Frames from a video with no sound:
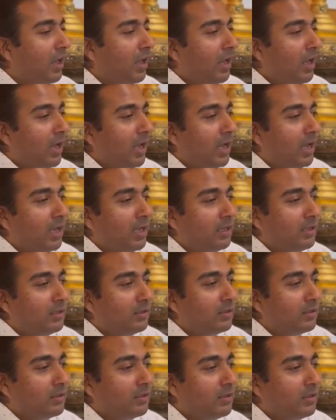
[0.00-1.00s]

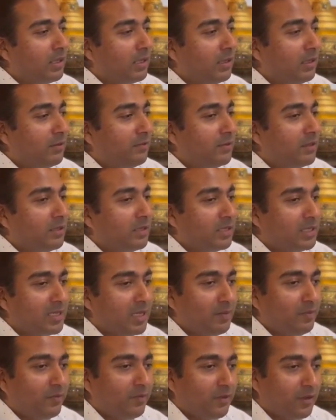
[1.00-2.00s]
And they lived in the
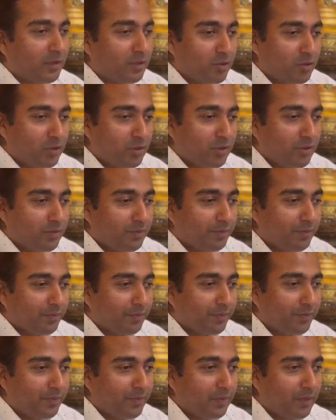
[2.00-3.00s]
same village.
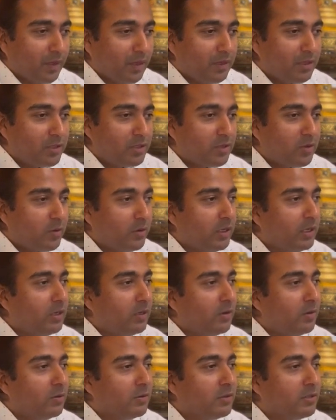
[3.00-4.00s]
And the story
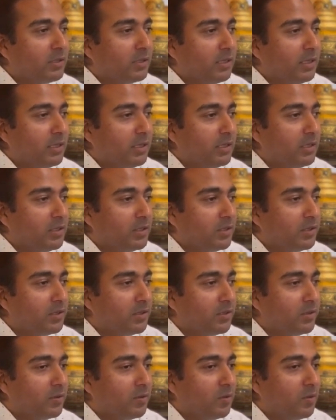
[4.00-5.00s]
goes is
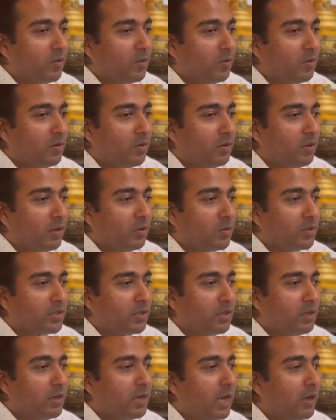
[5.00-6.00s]
there was an
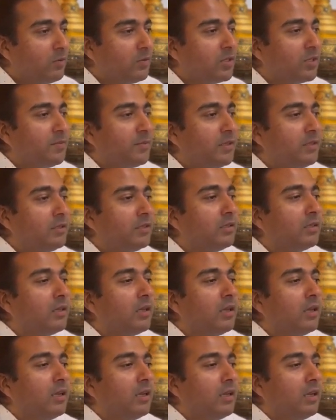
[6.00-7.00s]
announcement
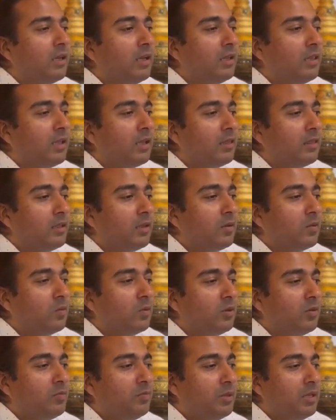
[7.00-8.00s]
that there
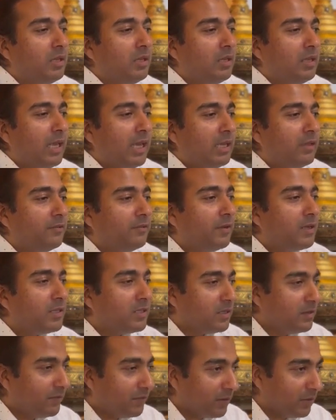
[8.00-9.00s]
would be a
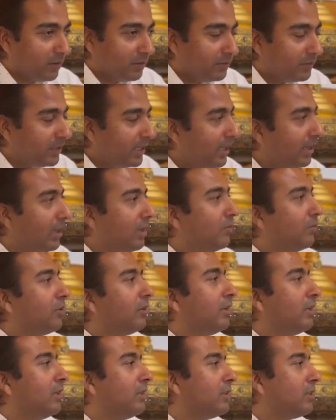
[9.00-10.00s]
festival taking
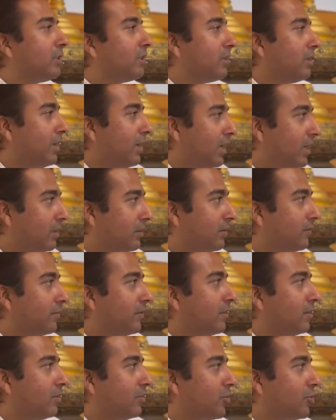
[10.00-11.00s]
place at the
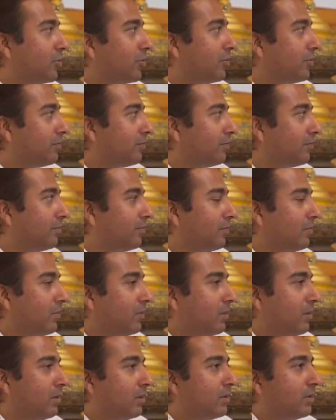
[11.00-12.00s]
village,
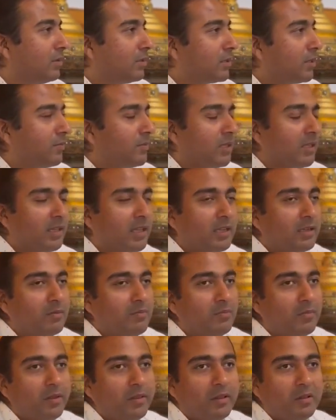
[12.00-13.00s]
something like a
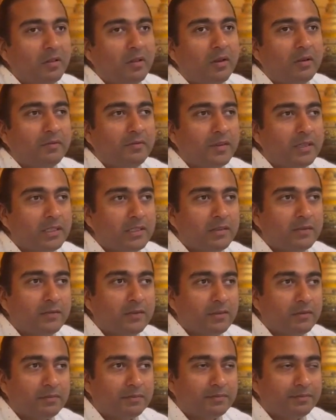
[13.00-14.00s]
month-long festival.